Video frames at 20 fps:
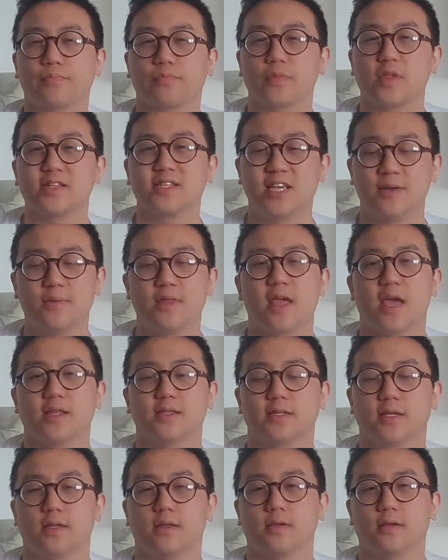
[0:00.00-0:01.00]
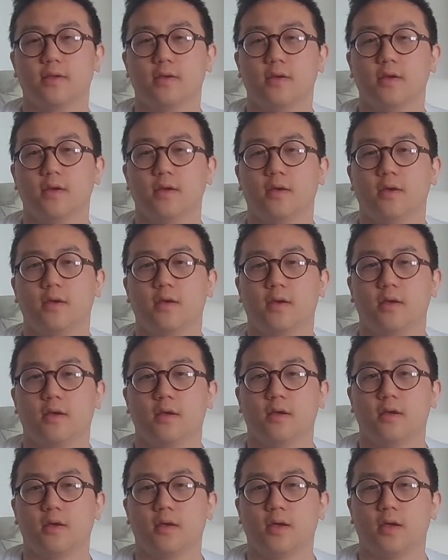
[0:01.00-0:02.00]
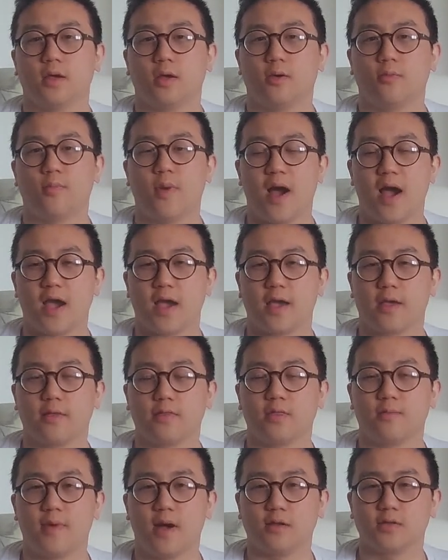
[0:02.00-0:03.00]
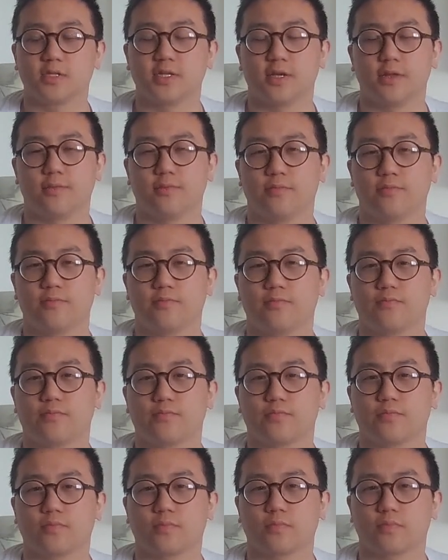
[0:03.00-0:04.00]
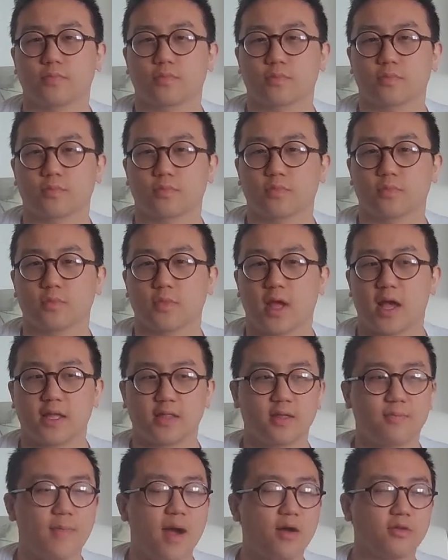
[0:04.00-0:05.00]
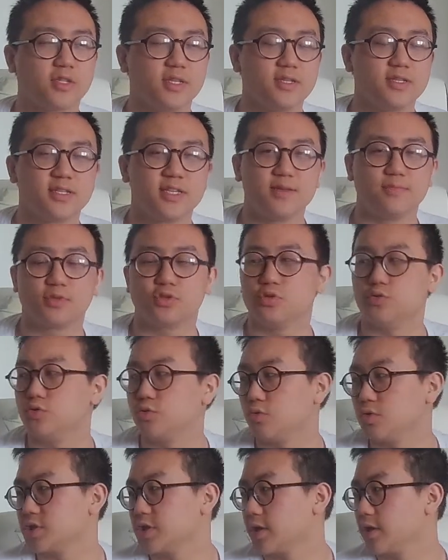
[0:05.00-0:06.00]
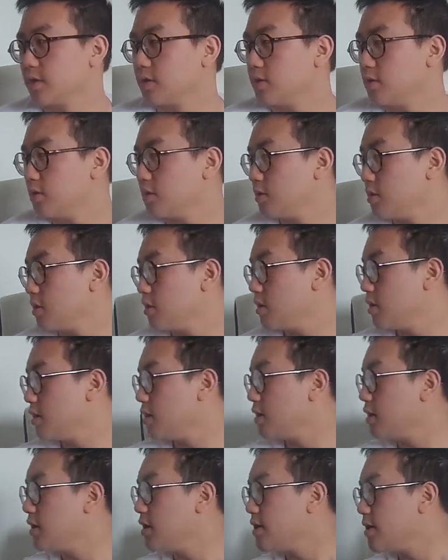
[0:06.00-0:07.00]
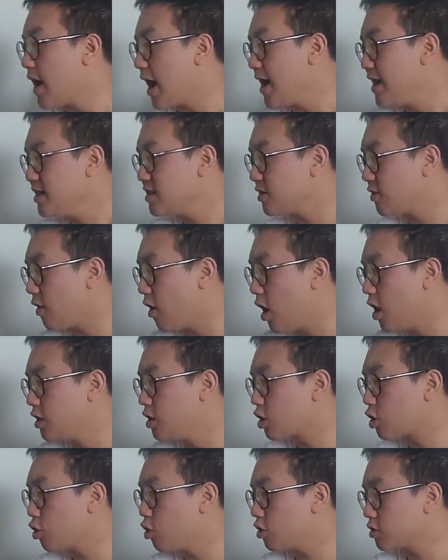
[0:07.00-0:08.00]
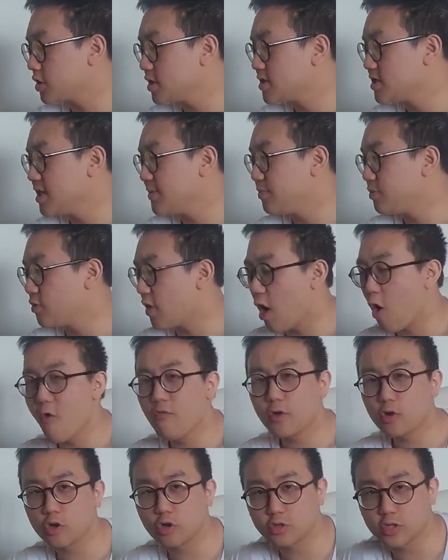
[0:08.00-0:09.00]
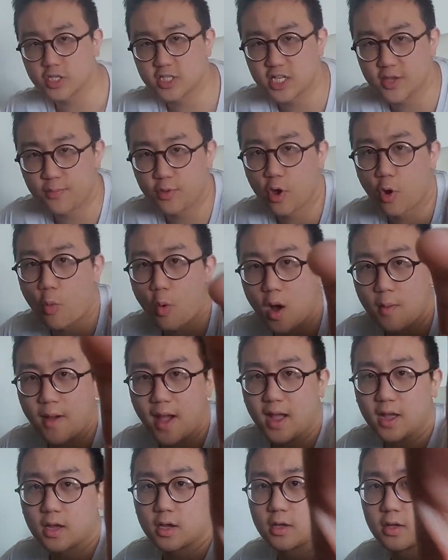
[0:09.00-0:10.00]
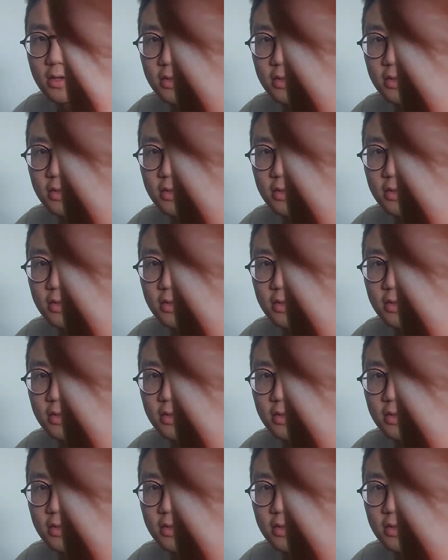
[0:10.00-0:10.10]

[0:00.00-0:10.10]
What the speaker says: intimidated by the mountain. The mountain seems too daunting. I need to underclock the CPU. I overclocked the CPU a while back